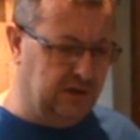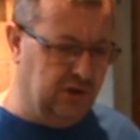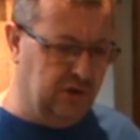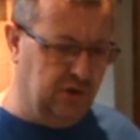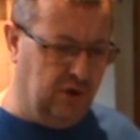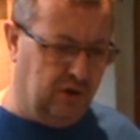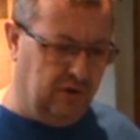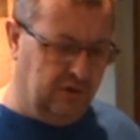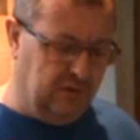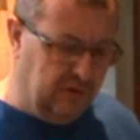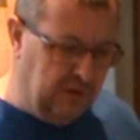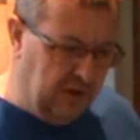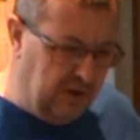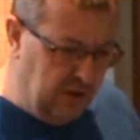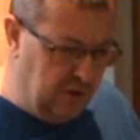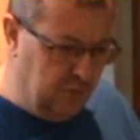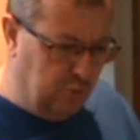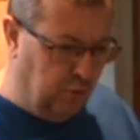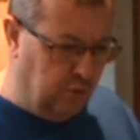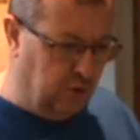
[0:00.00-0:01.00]
You're not
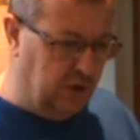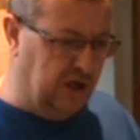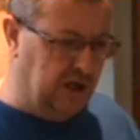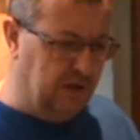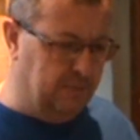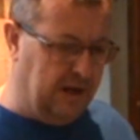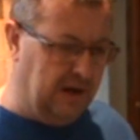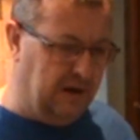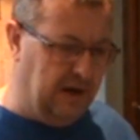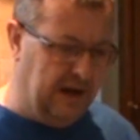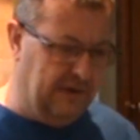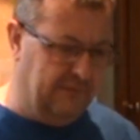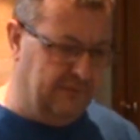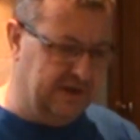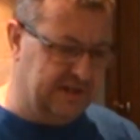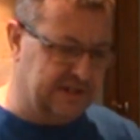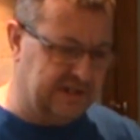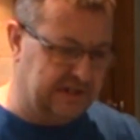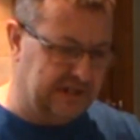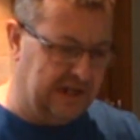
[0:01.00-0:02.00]
worried about
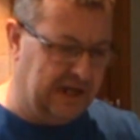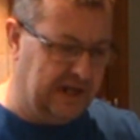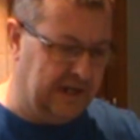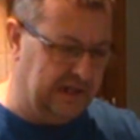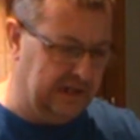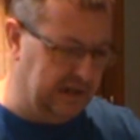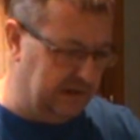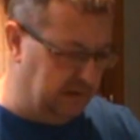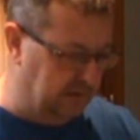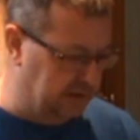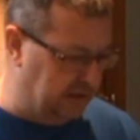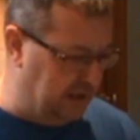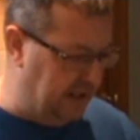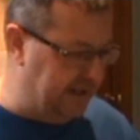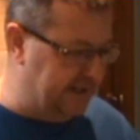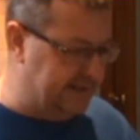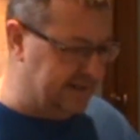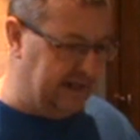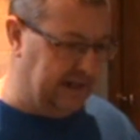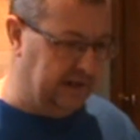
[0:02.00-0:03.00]
every slight little
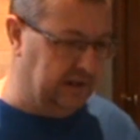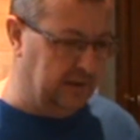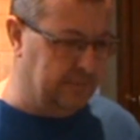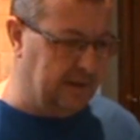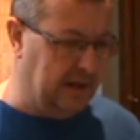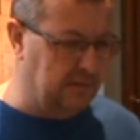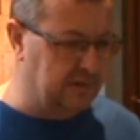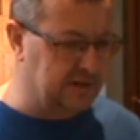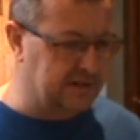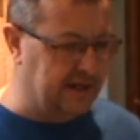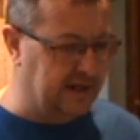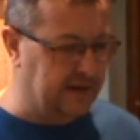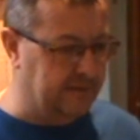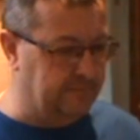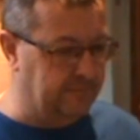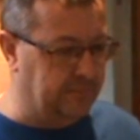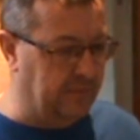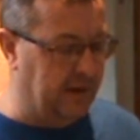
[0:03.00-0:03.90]
detail about it,